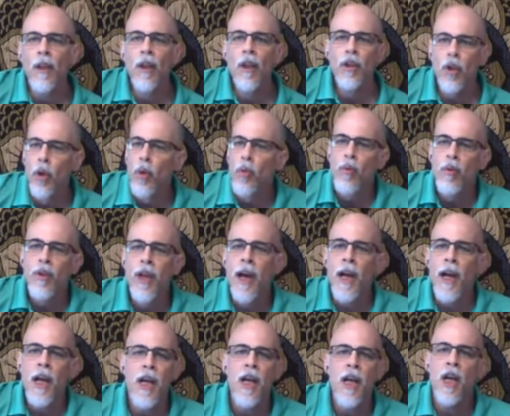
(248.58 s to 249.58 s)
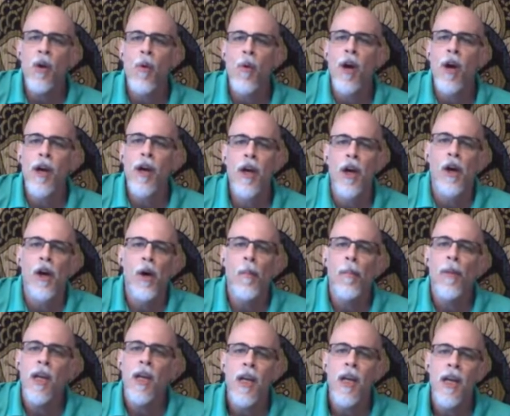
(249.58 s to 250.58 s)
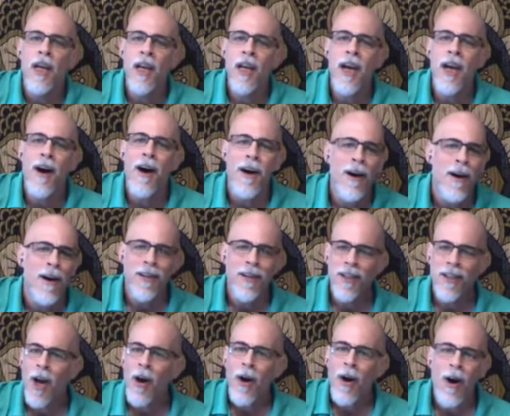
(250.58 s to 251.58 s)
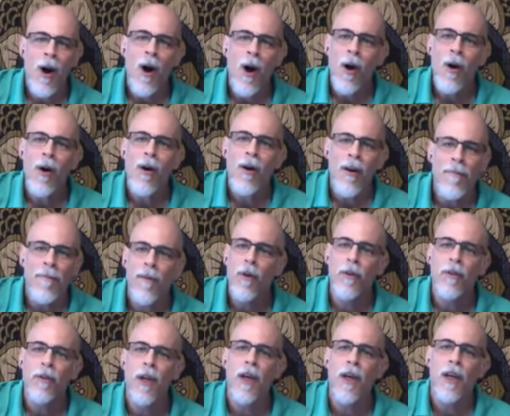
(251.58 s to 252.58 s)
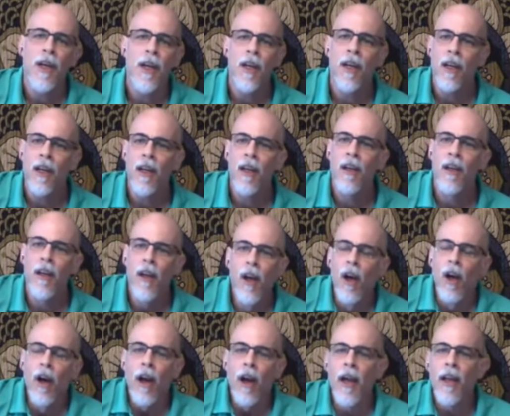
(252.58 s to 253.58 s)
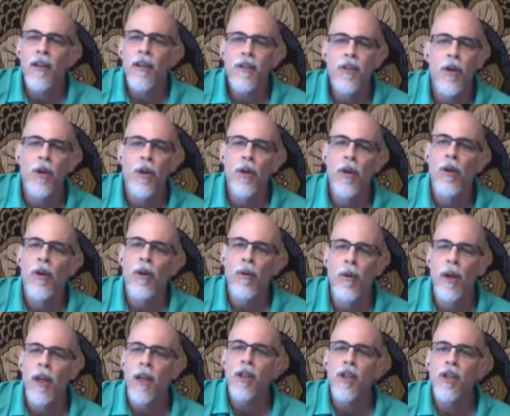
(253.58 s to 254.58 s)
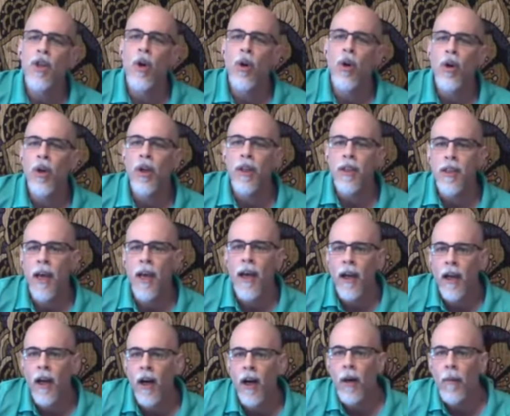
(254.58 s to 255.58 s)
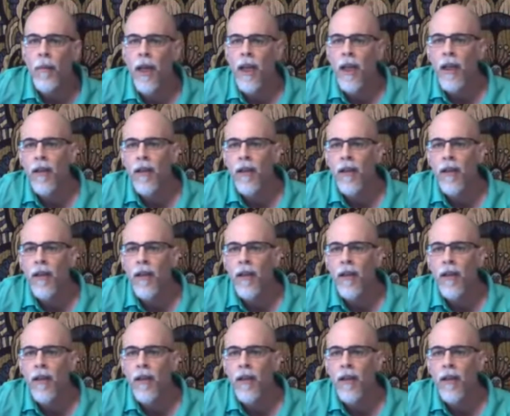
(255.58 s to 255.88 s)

Today will be a joyful day. Enter, rejoice, and come in.